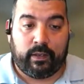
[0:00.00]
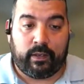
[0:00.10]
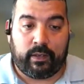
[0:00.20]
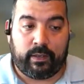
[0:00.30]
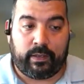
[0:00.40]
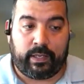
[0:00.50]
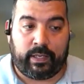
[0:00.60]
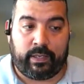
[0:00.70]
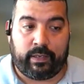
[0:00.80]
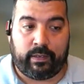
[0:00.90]

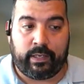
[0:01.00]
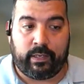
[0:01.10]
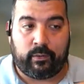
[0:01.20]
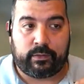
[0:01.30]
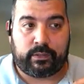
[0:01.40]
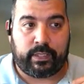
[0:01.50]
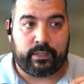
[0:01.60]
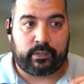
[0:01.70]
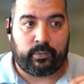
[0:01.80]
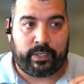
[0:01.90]
And you know,
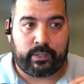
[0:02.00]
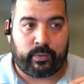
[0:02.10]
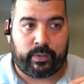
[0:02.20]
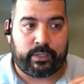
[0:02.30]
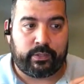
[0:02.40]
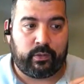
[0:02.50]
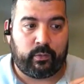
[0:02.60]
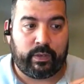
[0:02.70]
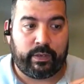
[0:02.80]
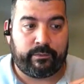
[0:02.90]
since 2022,
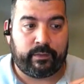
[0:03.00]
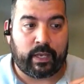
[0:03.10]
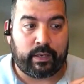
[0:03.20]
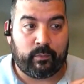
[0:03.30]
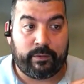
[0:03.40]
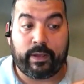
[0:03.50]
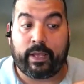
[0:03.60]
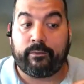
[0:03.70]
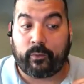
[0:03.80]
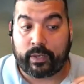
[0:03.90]
we've
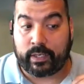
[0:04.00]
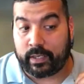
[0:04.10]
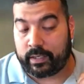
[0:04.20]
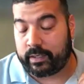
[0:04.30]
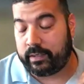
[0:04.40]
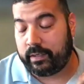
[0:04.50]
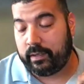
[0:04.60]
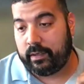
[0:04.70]
had 49